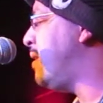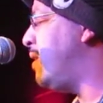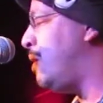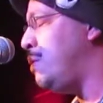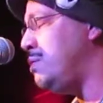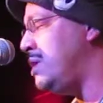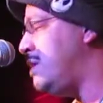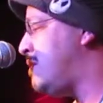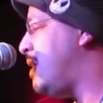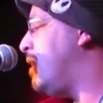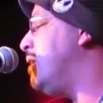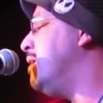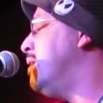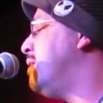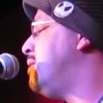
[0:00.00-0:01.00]

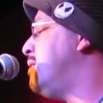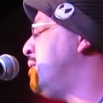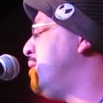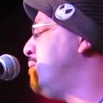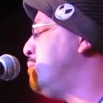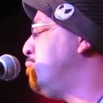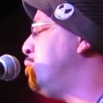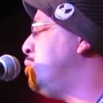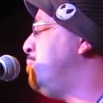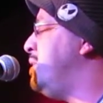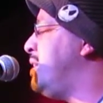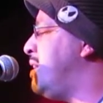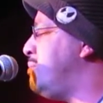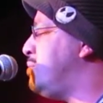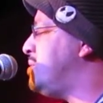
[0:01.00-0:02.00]
we will be
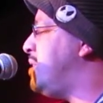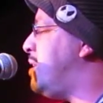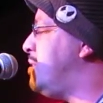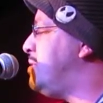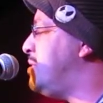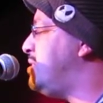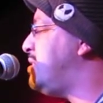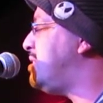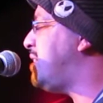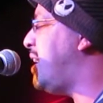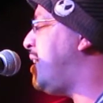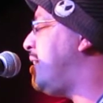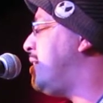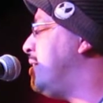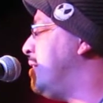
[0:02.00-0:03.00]
able to
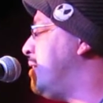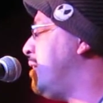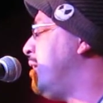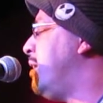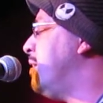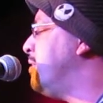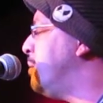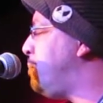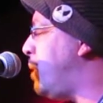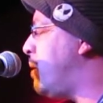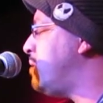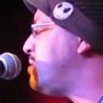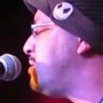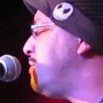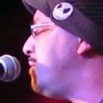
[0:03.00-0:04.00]
understand the
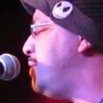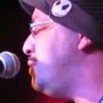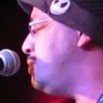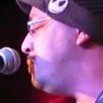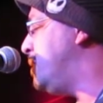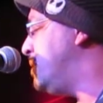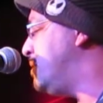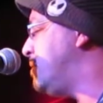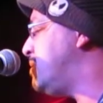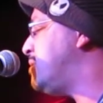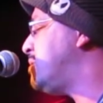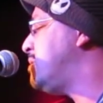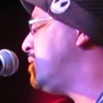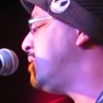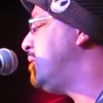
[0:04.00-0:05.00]
parts of humans
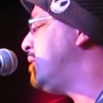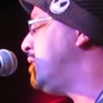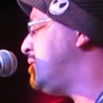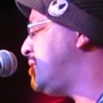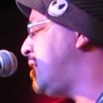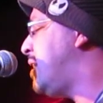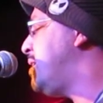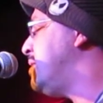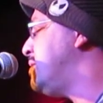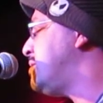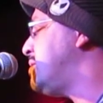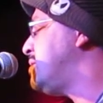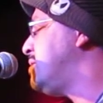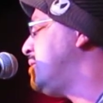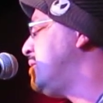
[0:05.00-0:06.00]
that science
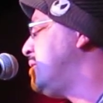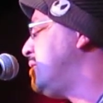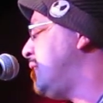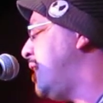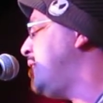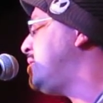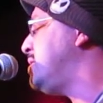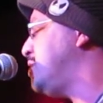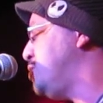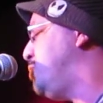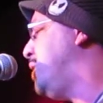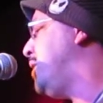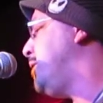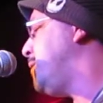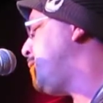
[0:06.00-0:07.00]
can't explain.
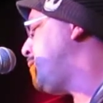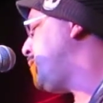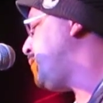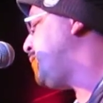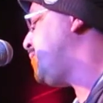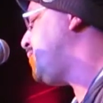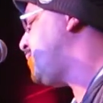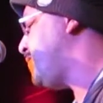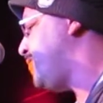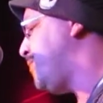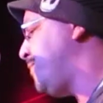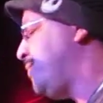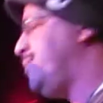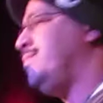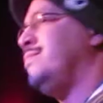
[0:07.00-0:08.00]
Yeah.
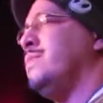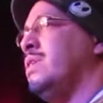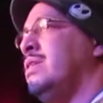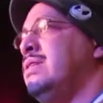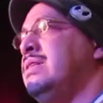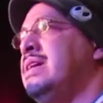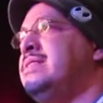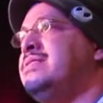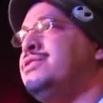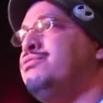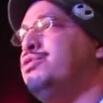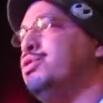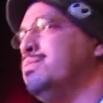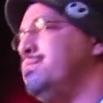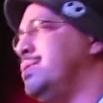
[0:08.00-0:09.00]

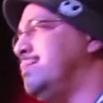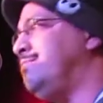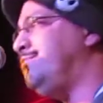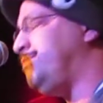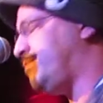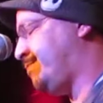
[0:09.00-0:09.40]
Thank you.